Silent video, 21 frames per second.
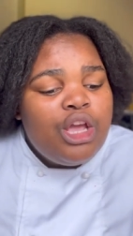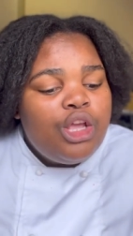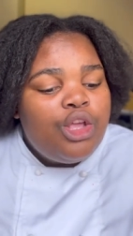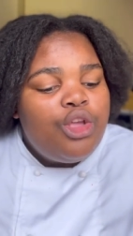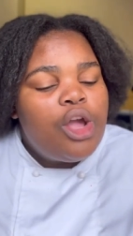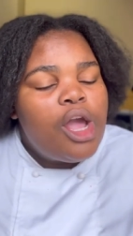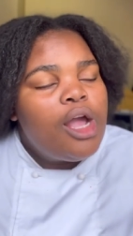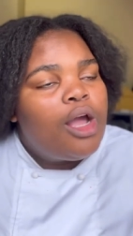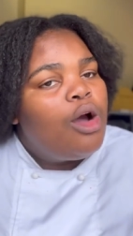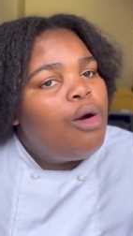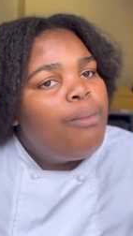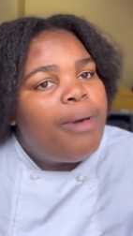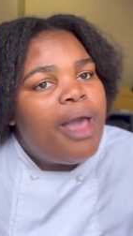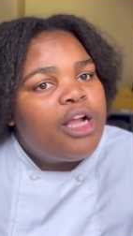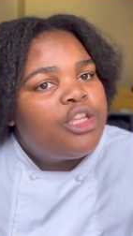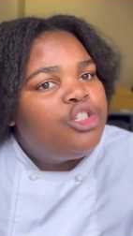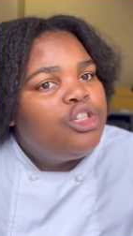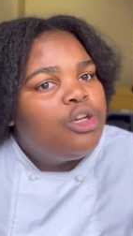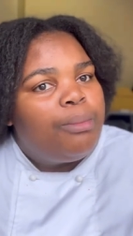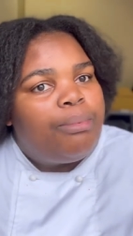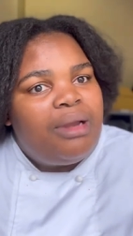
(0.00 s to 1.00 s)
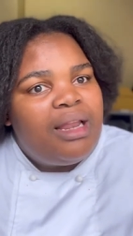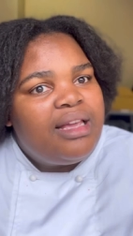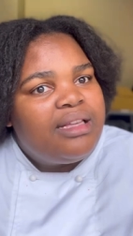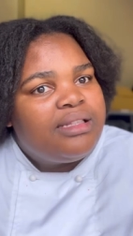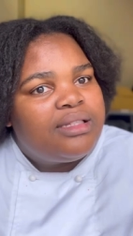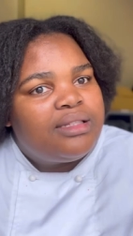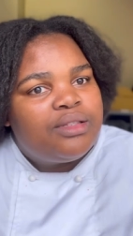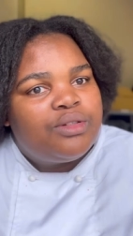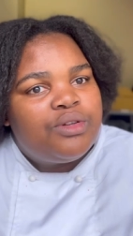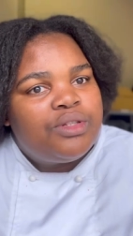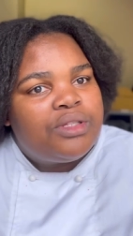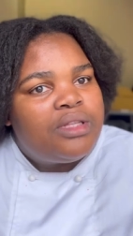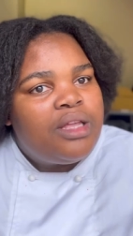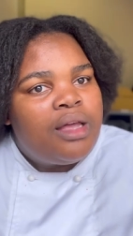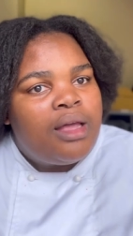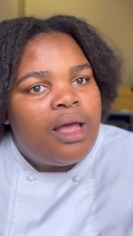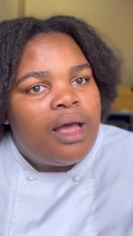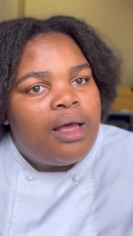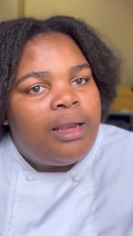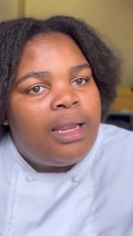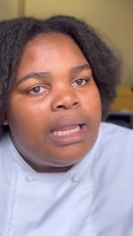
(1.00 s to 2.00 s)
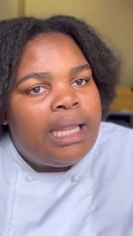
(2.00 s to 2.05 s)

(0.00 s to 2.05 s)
you can go back to your place because they,